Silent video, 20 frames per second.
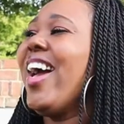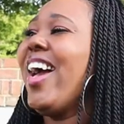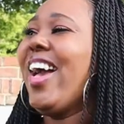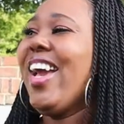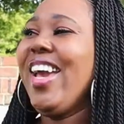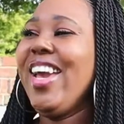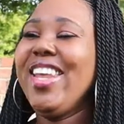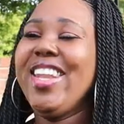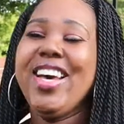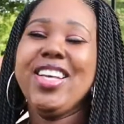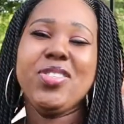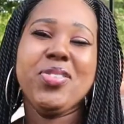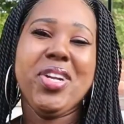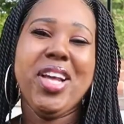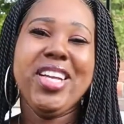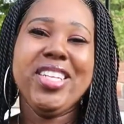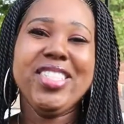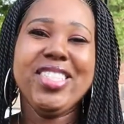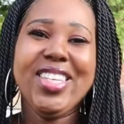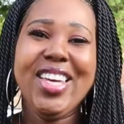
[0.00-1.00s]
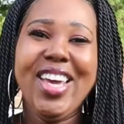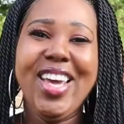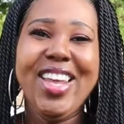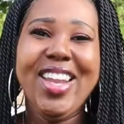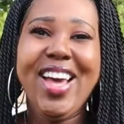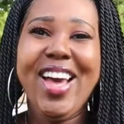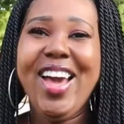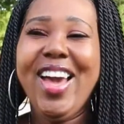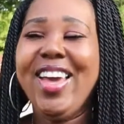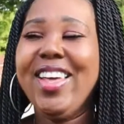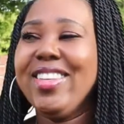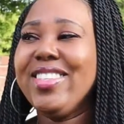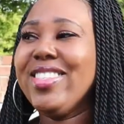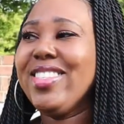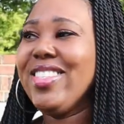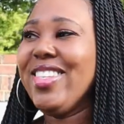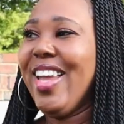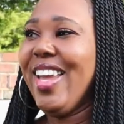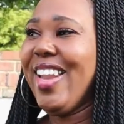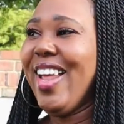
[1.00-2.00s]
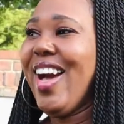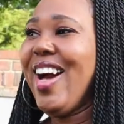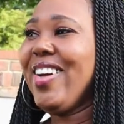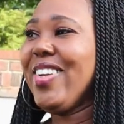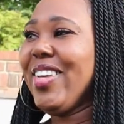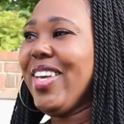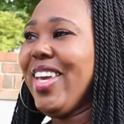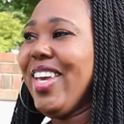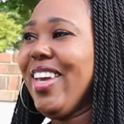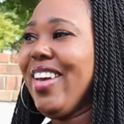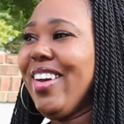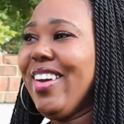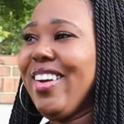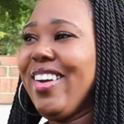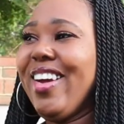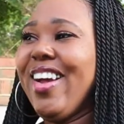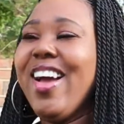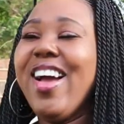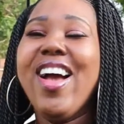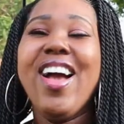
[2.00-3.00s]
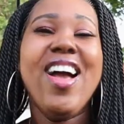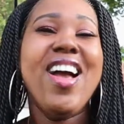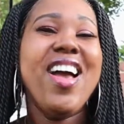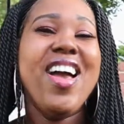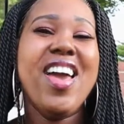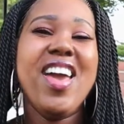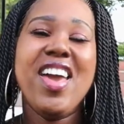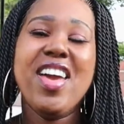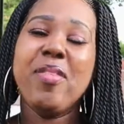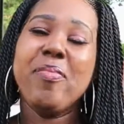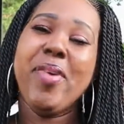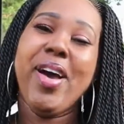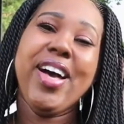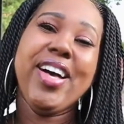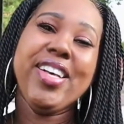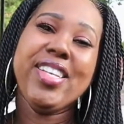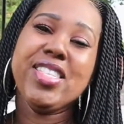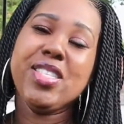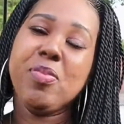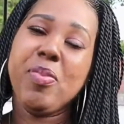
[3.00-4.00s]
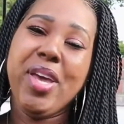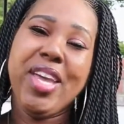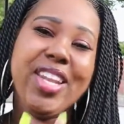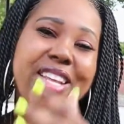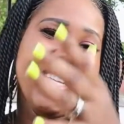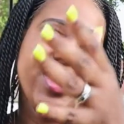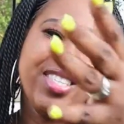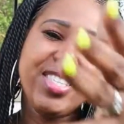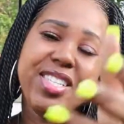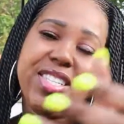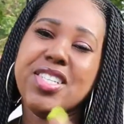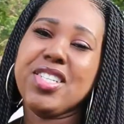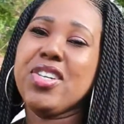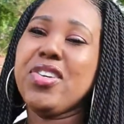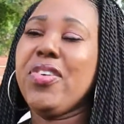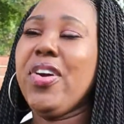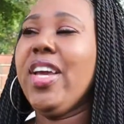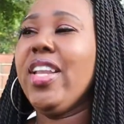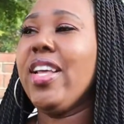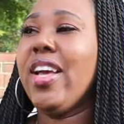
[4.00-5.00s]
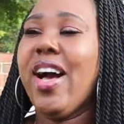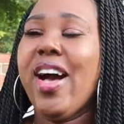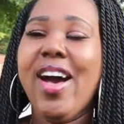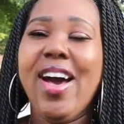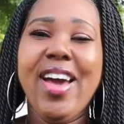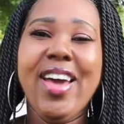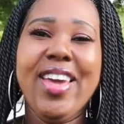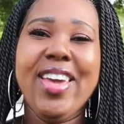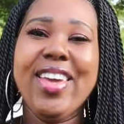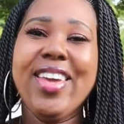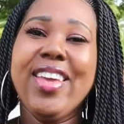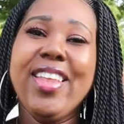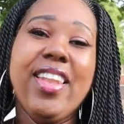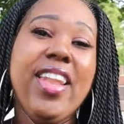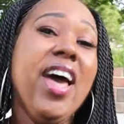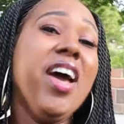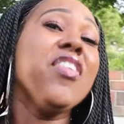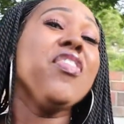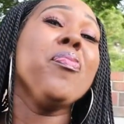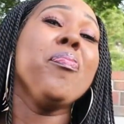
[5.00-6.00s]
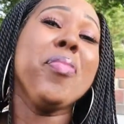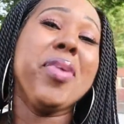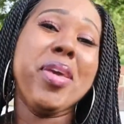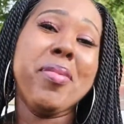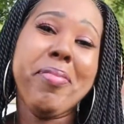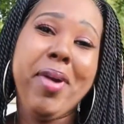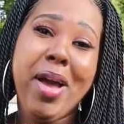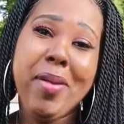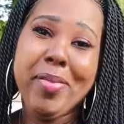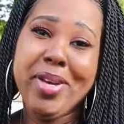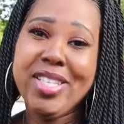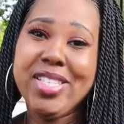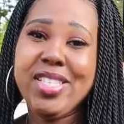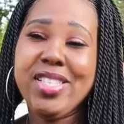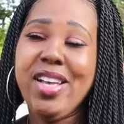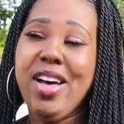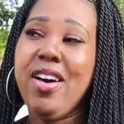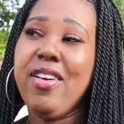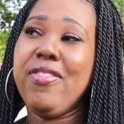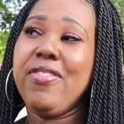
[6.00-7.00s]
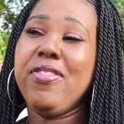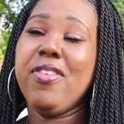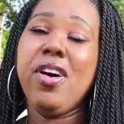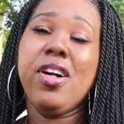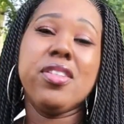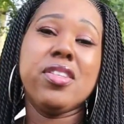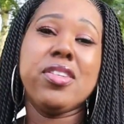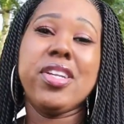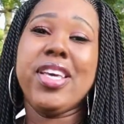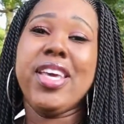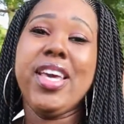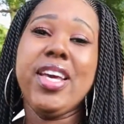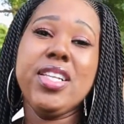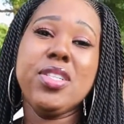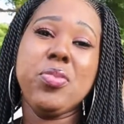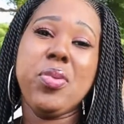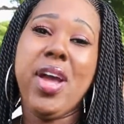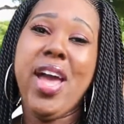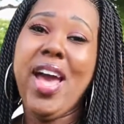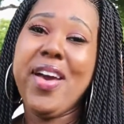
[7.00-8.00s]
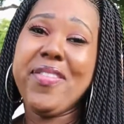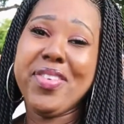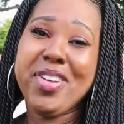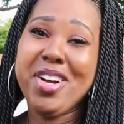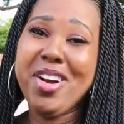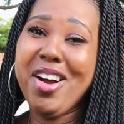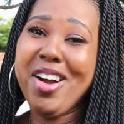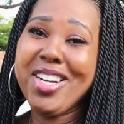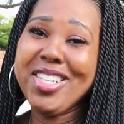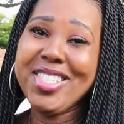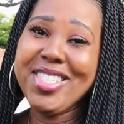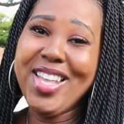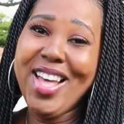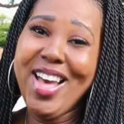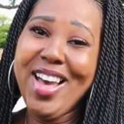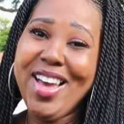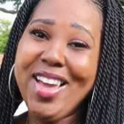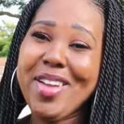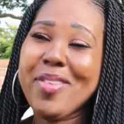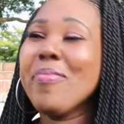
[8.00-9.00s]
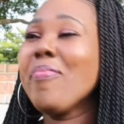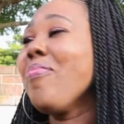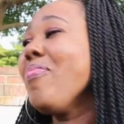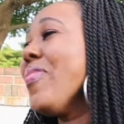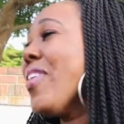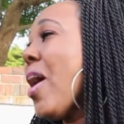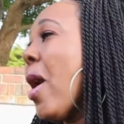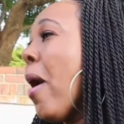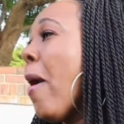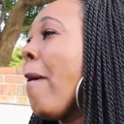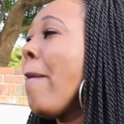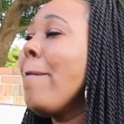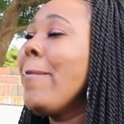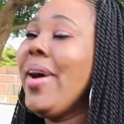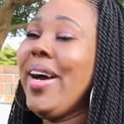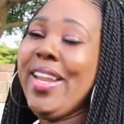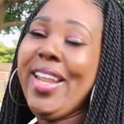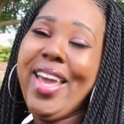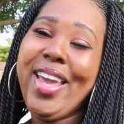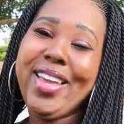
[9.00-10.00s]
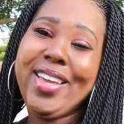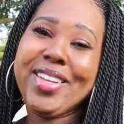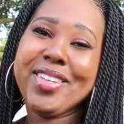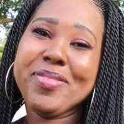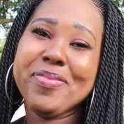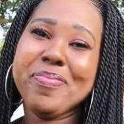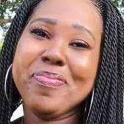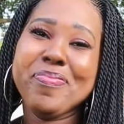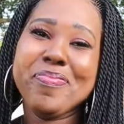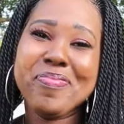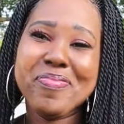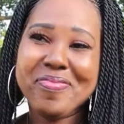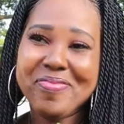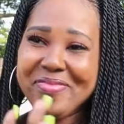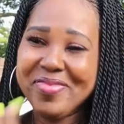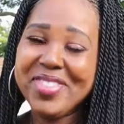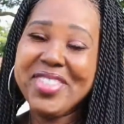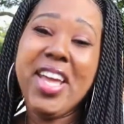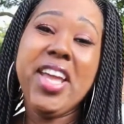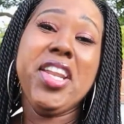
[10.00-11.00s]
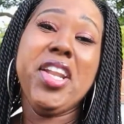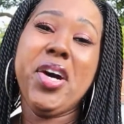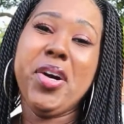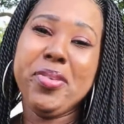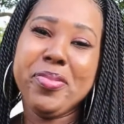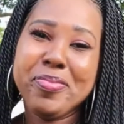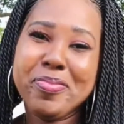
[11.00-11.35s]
And that's what I did. I stayed out here, and my husband is such a great guy. He left me by myself, although the kids were having a hard time. But hey, they know,